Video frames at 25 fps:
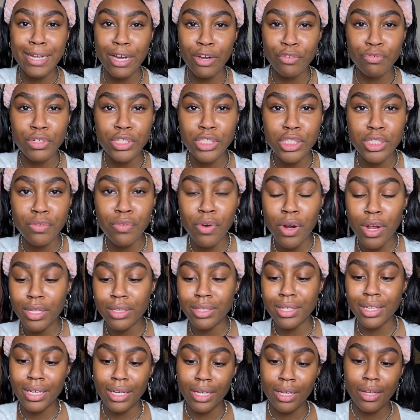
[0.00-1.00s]
down restaurant.
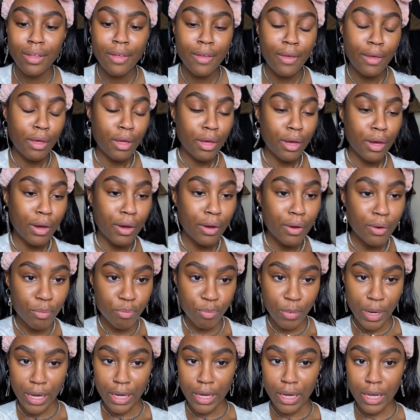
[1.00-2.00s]
Like, oh
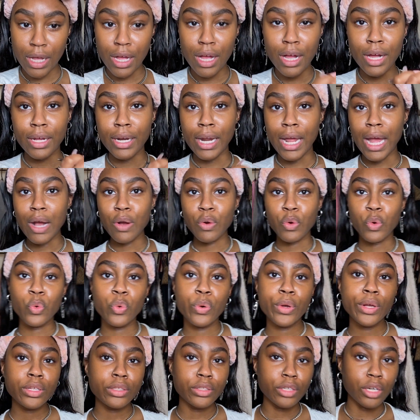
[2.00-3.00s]
my God, how
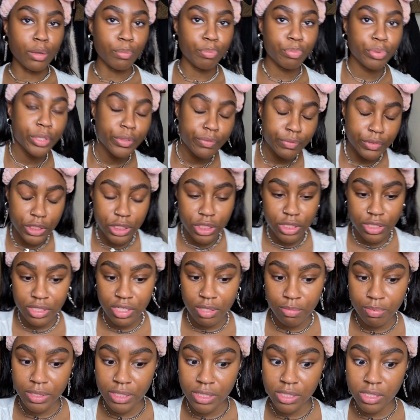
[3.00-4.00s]
quickly our privileges
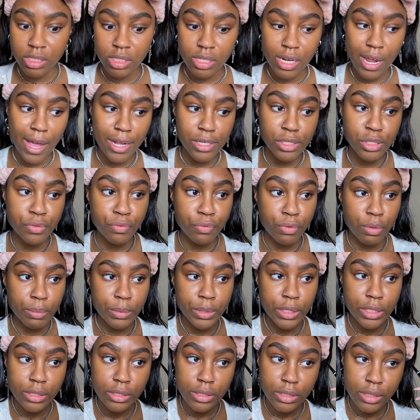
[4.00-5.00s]
can be snatched from
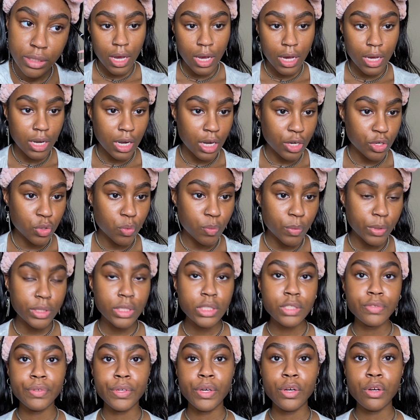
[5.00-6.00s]
us. And I do want
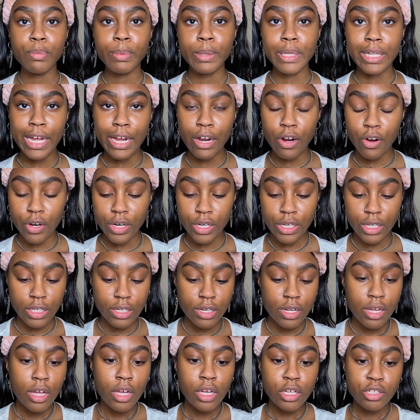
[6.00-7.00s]
this video to be
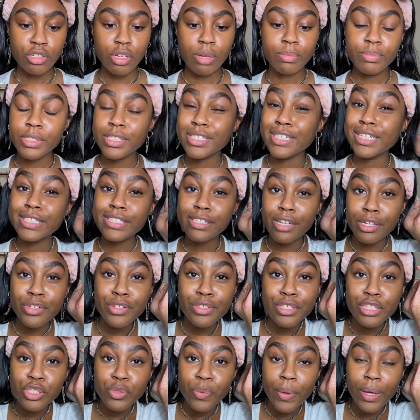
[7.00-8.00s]
lighthearted, so I'm just gonna touch
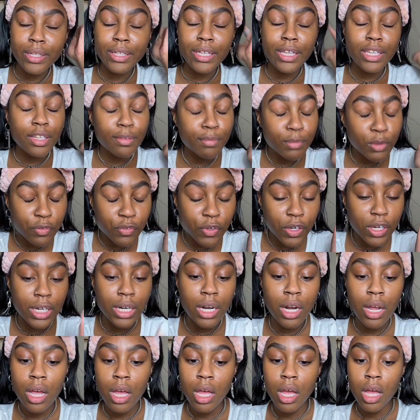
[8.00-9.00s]
on this quickly and then move
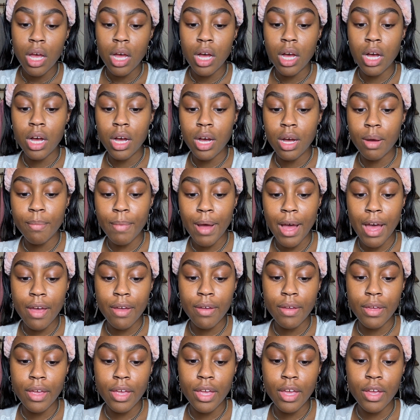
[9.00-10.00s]
on.
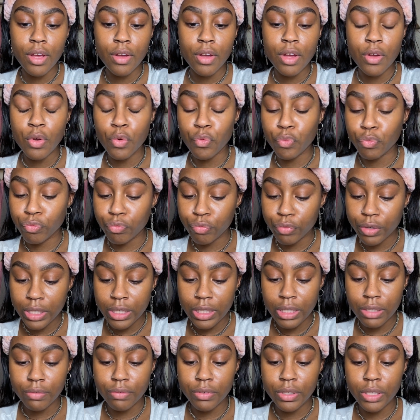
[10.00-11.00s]
I
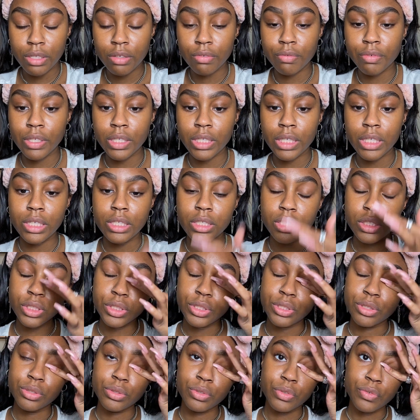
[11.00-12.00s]
really, really, really
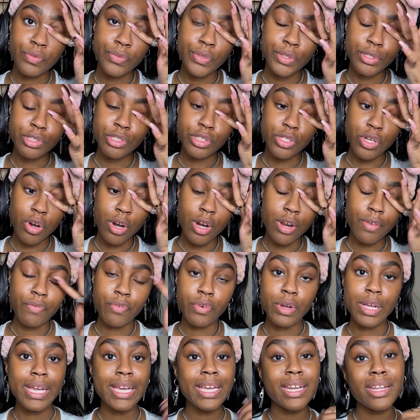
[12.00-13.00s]
do feel sorry
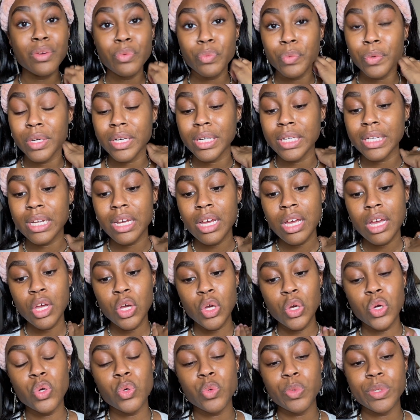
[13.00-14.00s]
for anyone
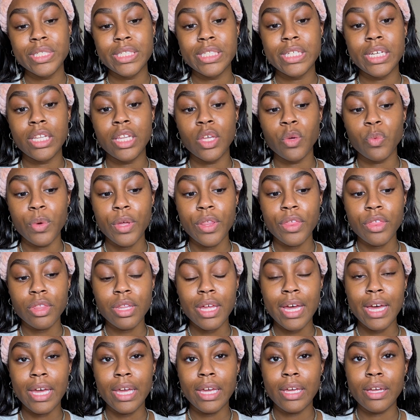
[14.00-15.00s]
who is dealing with
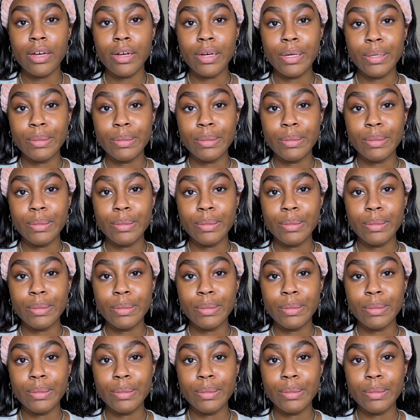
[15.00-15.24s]
like,